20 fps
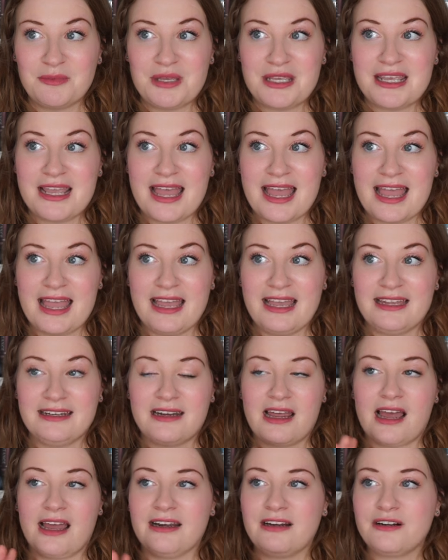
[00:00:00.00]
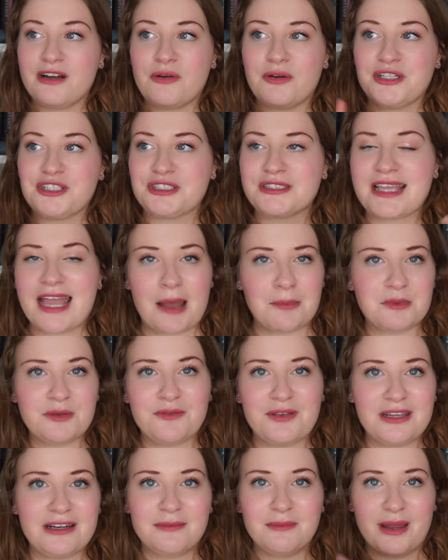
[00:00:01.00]
be, and I don't know, it just
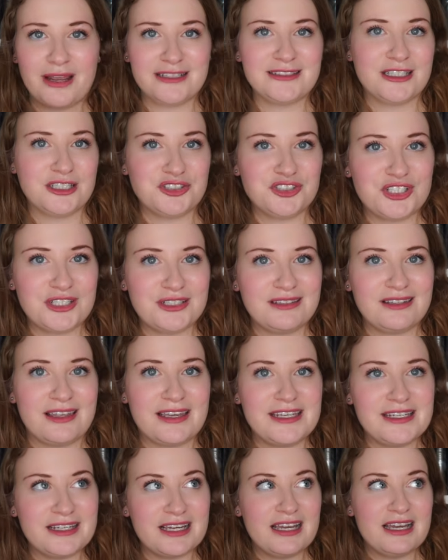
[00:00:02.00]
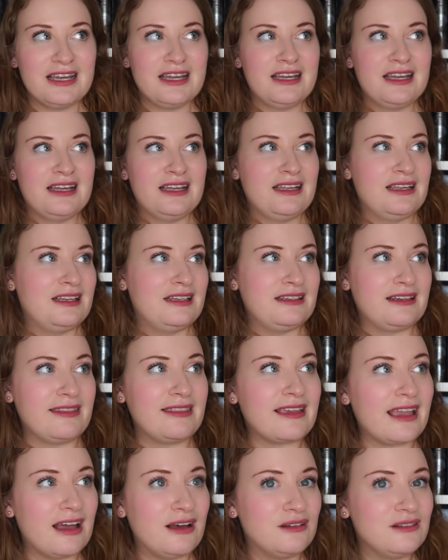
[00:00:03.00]
captivated my attention like
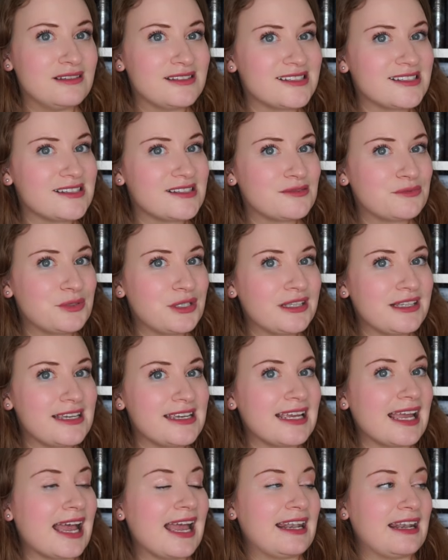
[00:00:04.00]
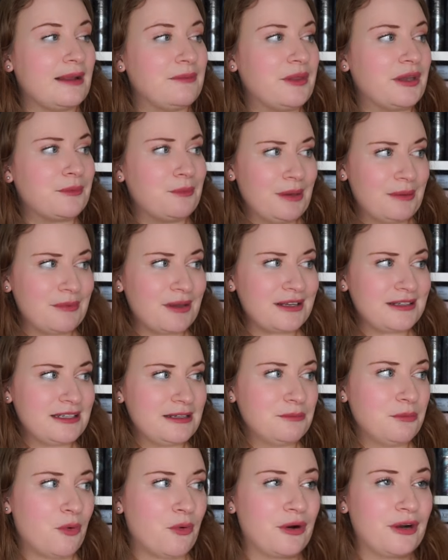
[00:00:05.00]
nothing else really, and I'm like, maybe I
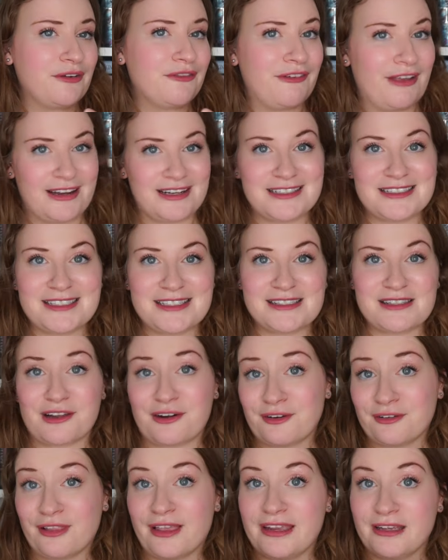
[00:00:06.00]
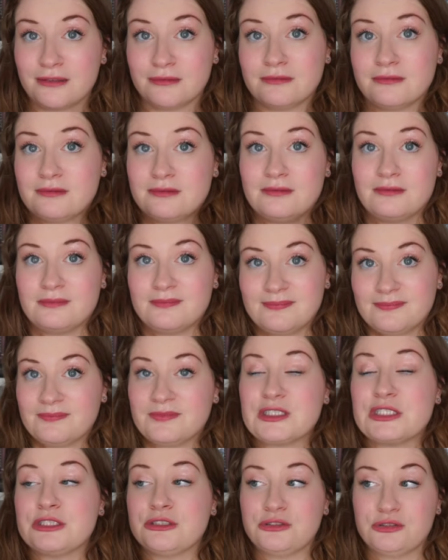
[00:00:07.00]
need more fantasies that are like
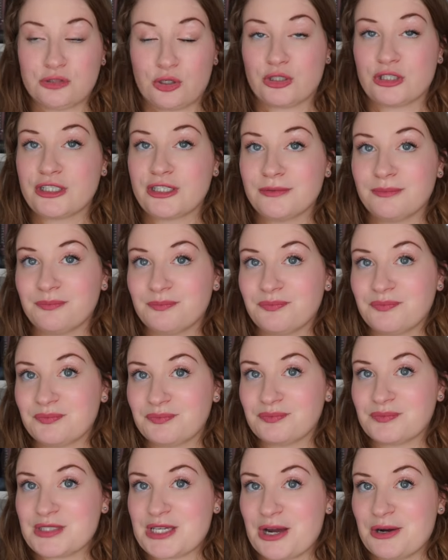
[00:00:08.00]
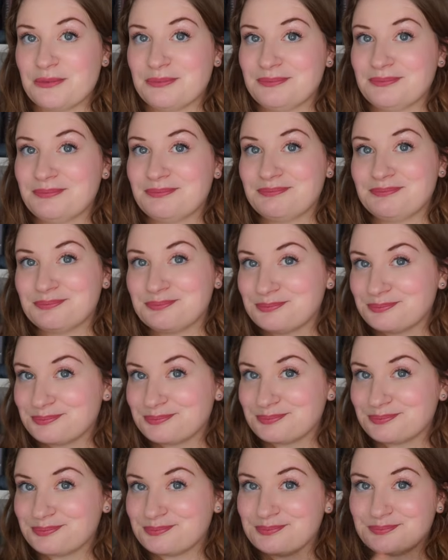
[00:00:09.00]
dark. So
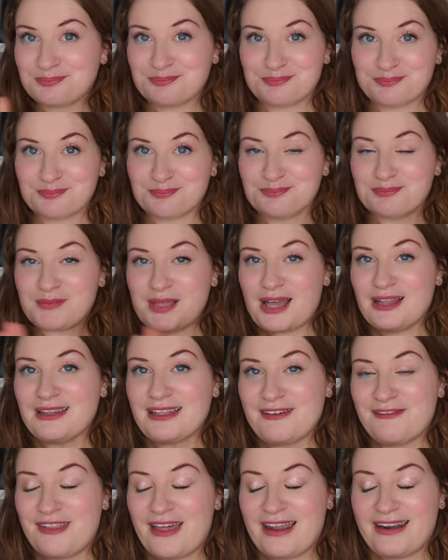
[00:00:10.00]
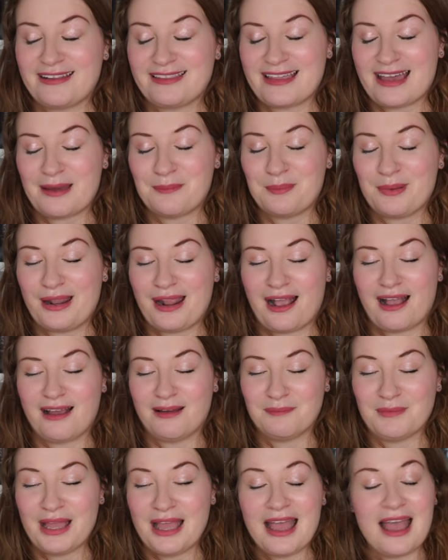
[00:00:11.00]
I'll leave that at that, but
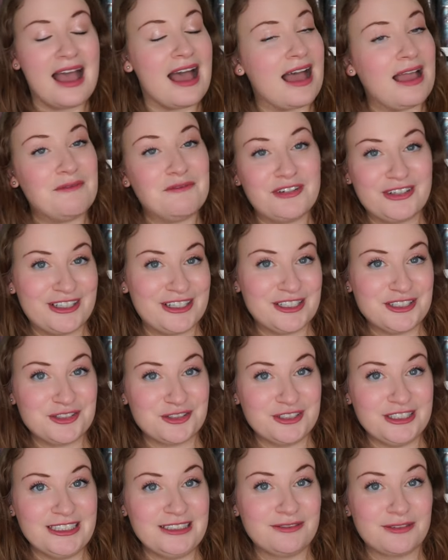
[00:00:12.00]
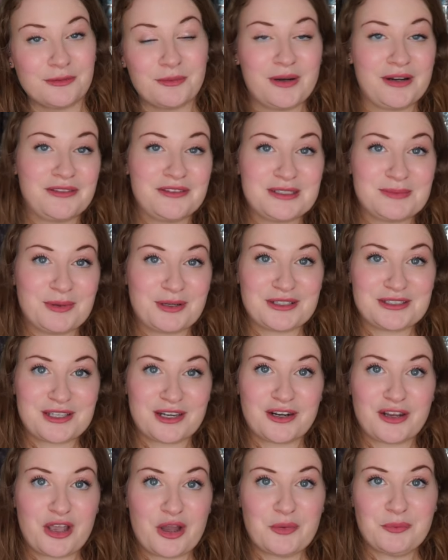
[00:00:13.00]
I'm very intrigued for where this book is
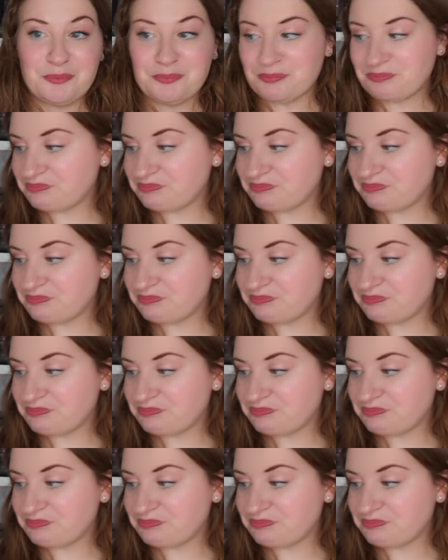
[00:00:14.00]
going to go.